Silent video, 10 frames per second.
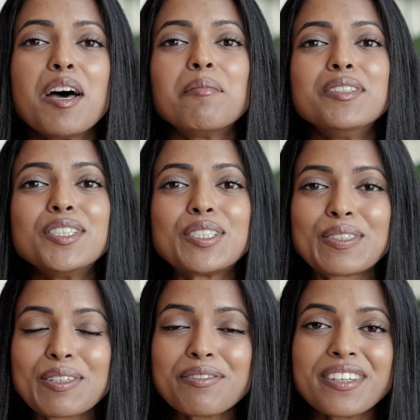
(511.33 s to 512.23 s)
But the
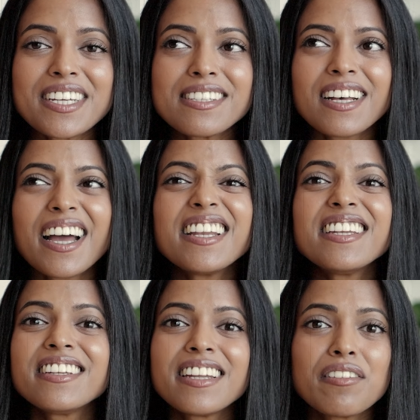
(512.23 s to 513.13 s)
truth is, I
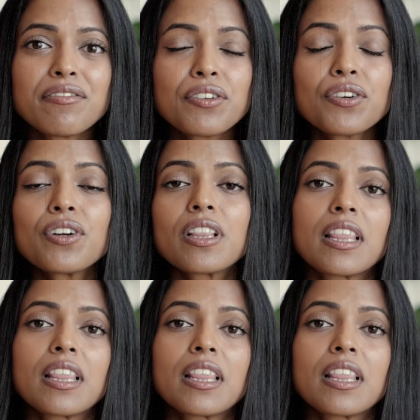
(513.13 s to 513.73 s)
never